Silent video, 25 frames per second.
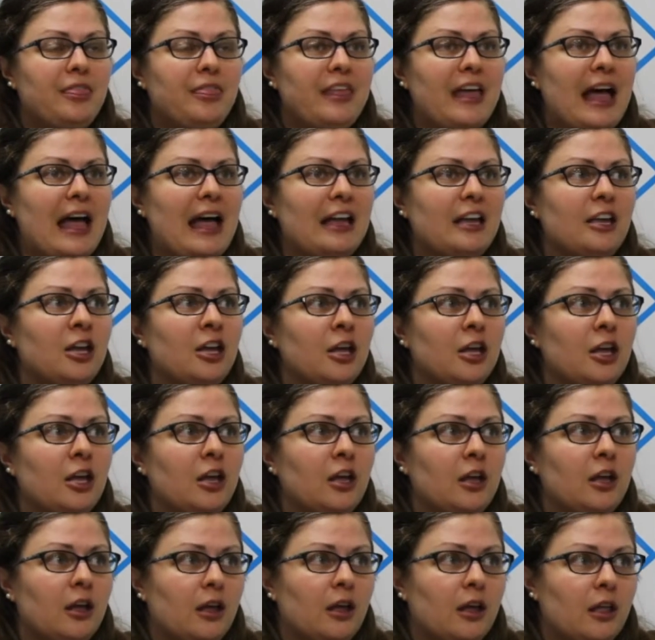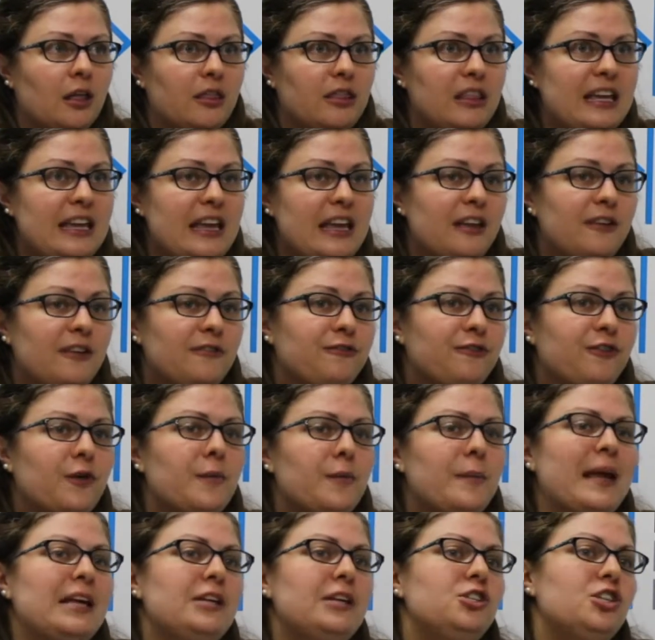that the
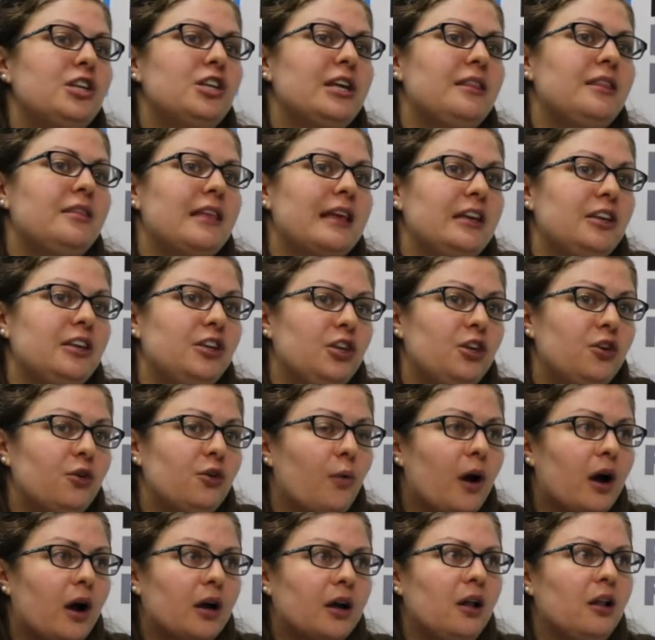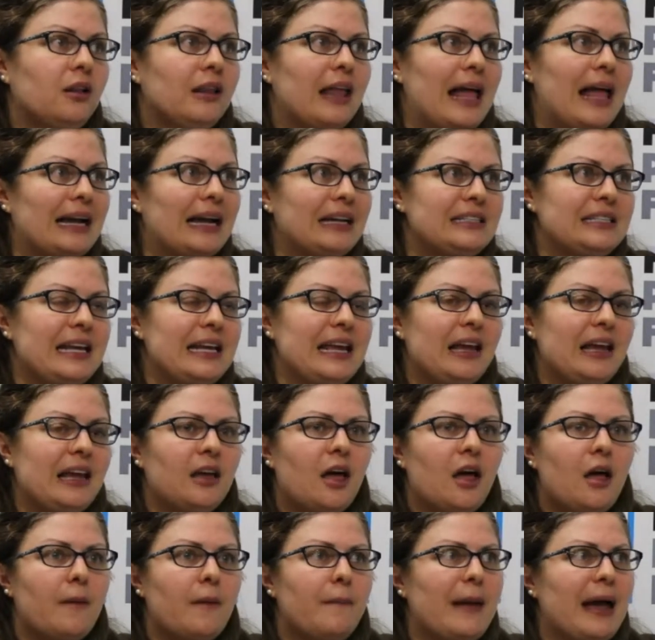information that you are
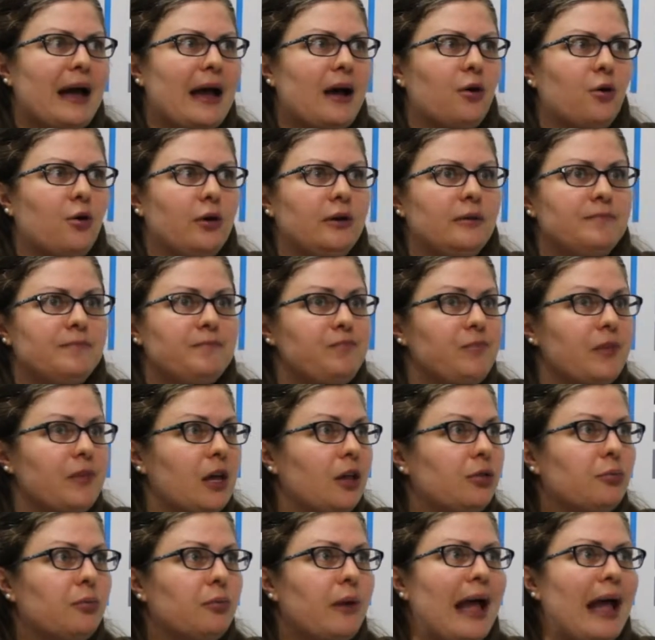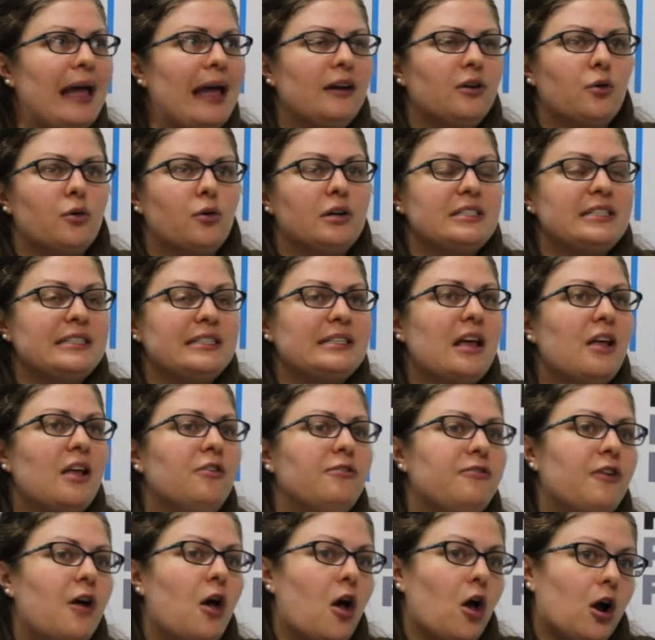collecting about a threat or
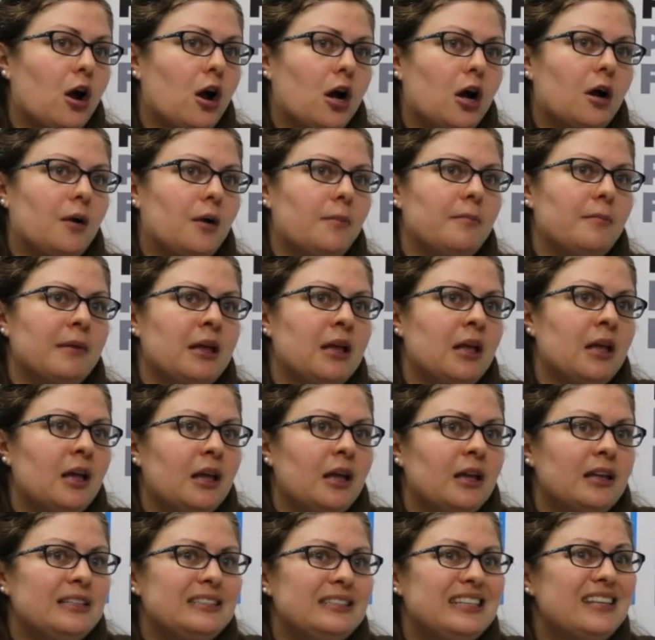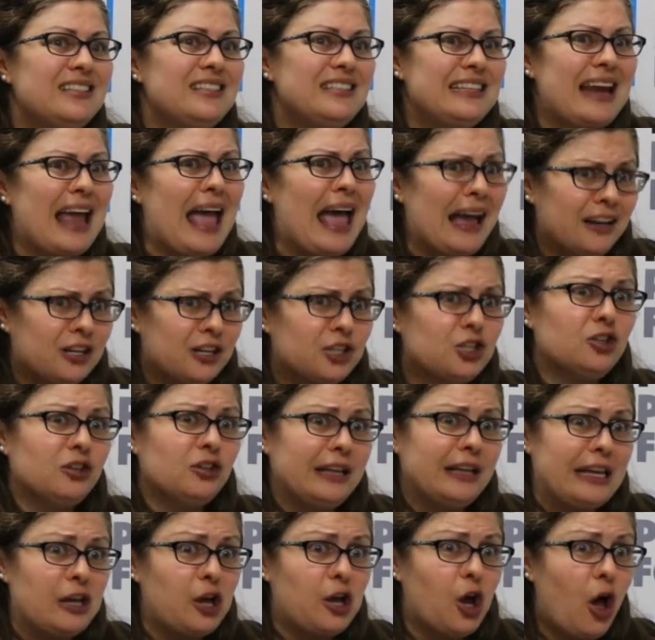self harm doesn't
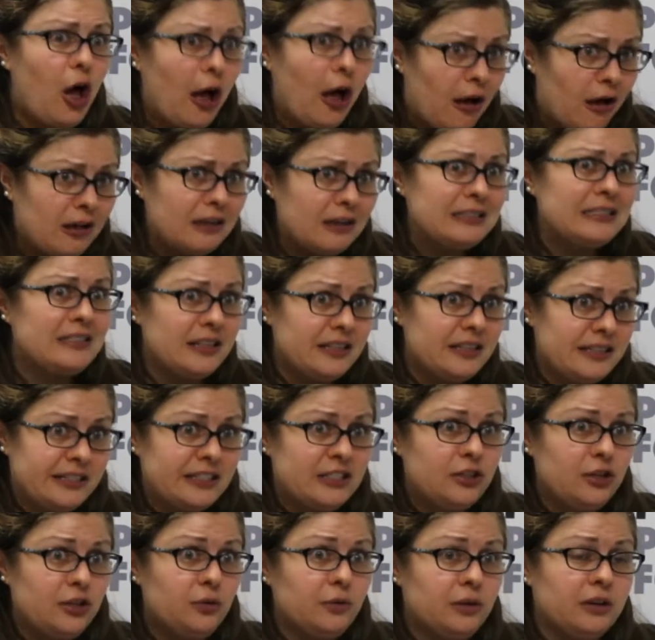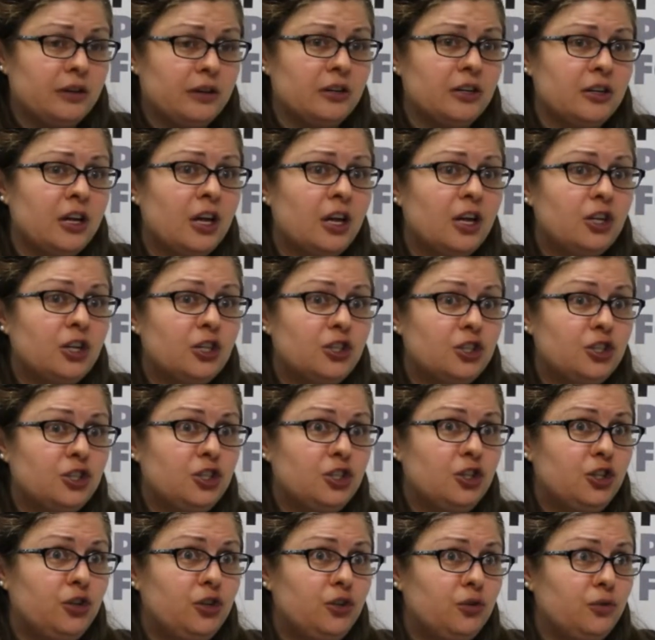actually cause the student
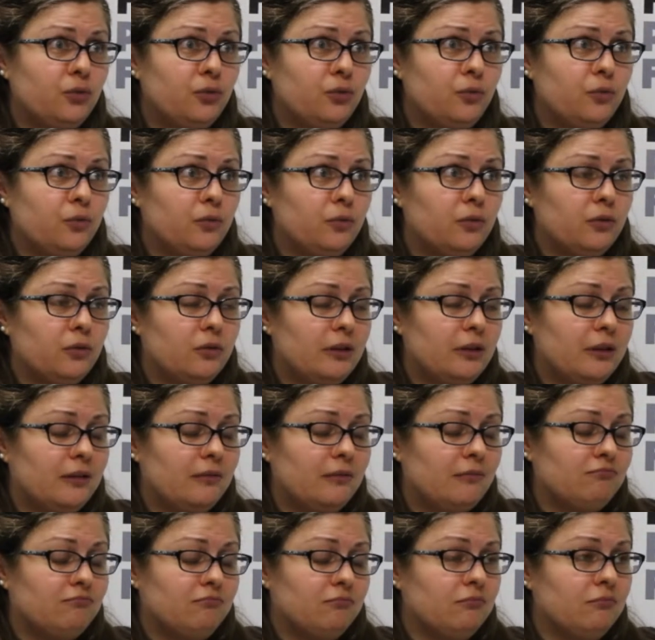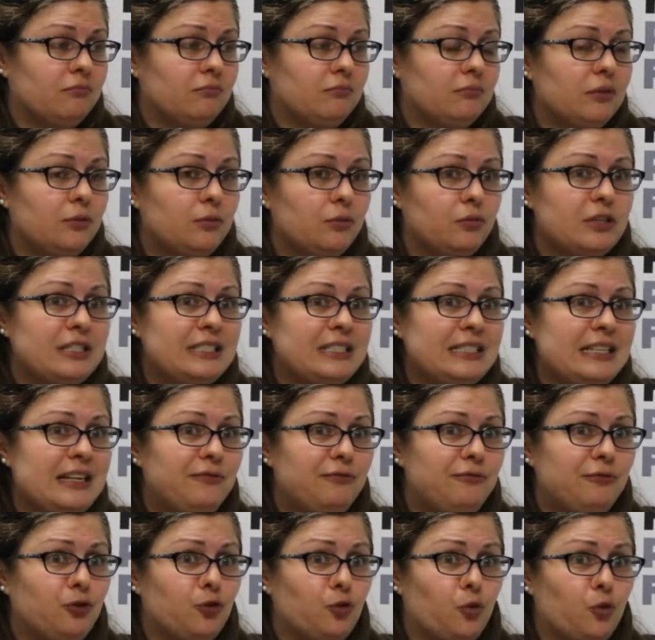to
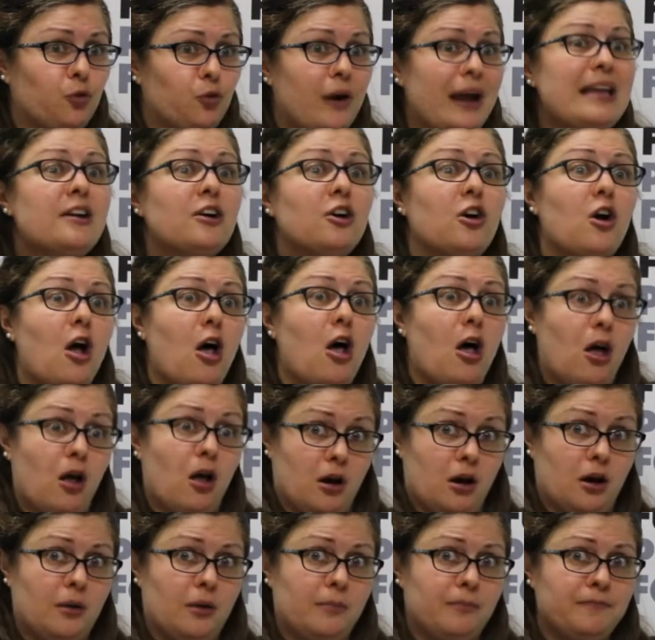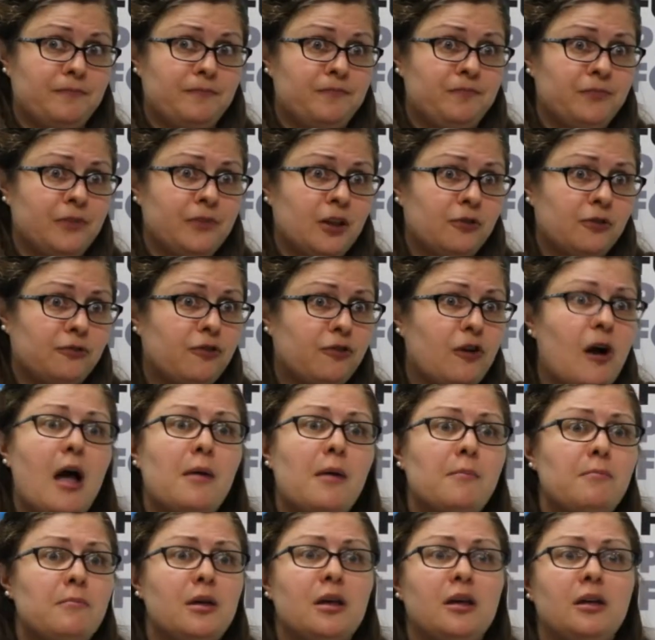receive greater harm
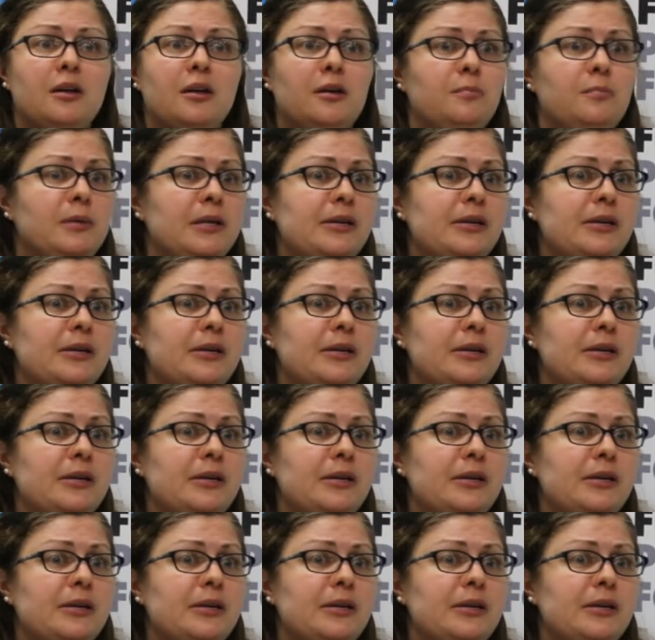from an